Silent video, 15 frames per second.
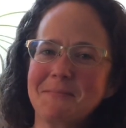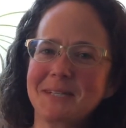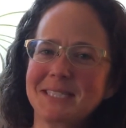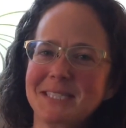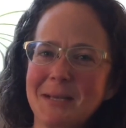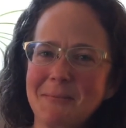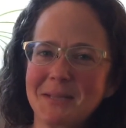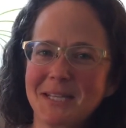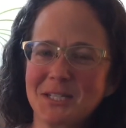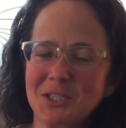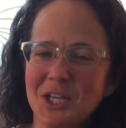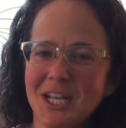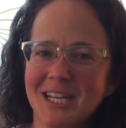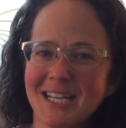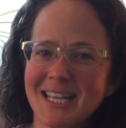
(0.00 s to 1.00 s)
It's Emily
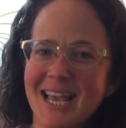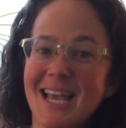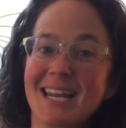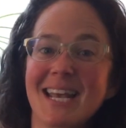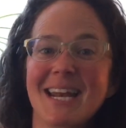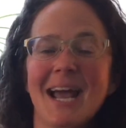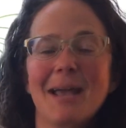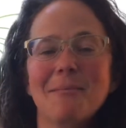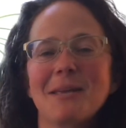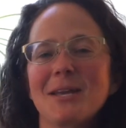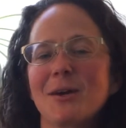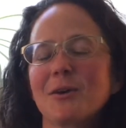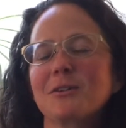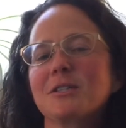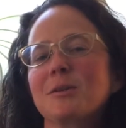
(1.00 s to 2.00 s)
Jane again, and I'm
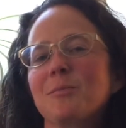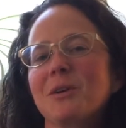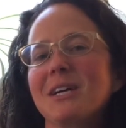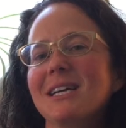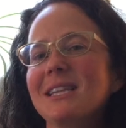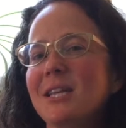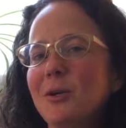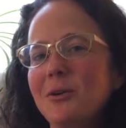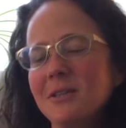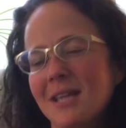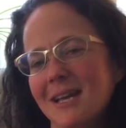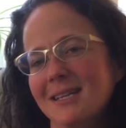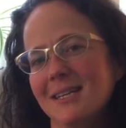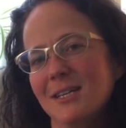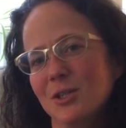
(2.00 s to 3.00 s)
here to bring a little light